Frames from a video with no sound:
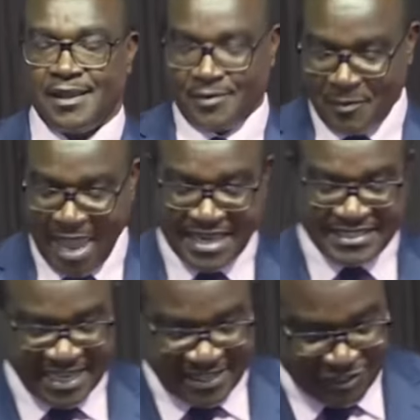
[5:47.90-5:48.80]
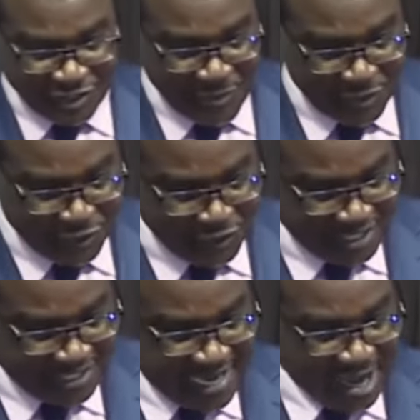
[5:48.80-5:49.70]
May I take this
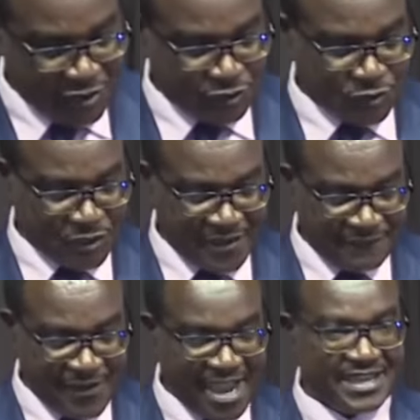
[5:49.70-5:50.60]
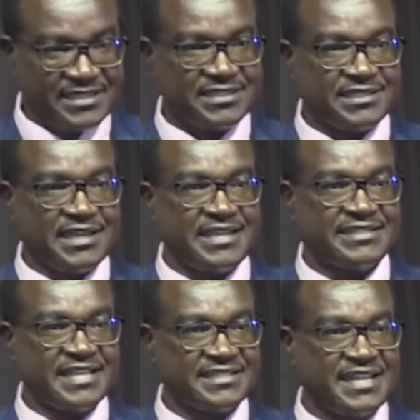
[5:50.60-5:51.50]
opportunity now to invite
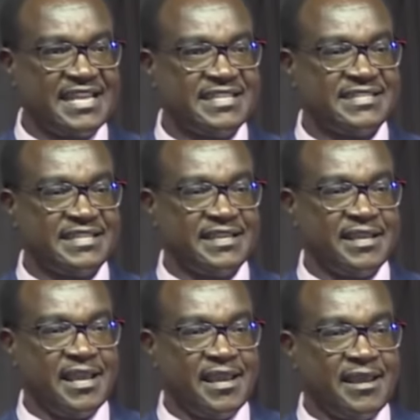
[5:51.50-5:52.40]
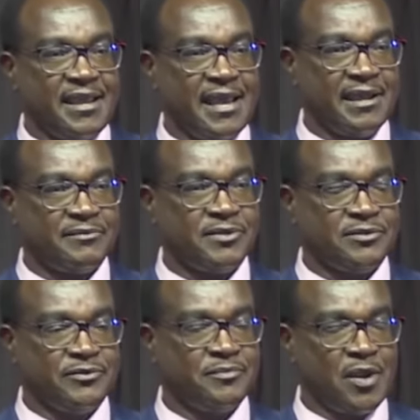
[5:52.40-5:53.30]
His Excellency
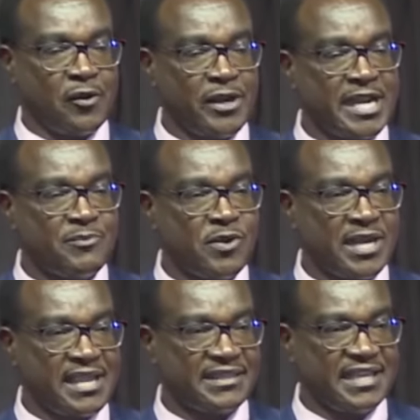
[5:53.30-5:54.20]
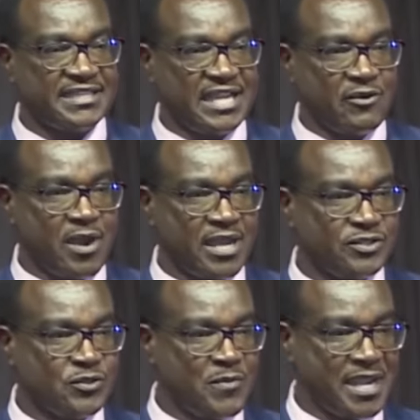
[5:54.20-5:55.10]
Honorable Rigathi Gachagua
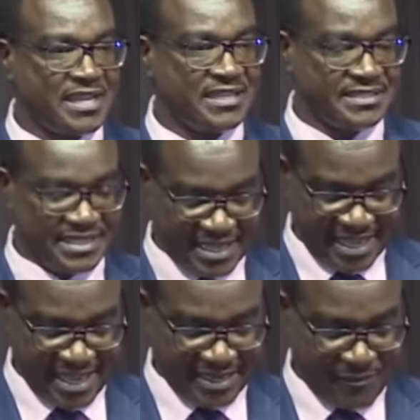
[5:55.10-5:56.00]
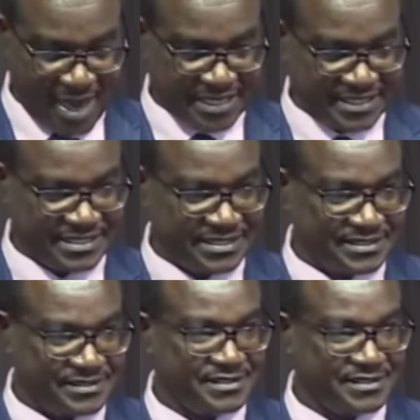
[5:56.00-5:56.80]
to make his remarks.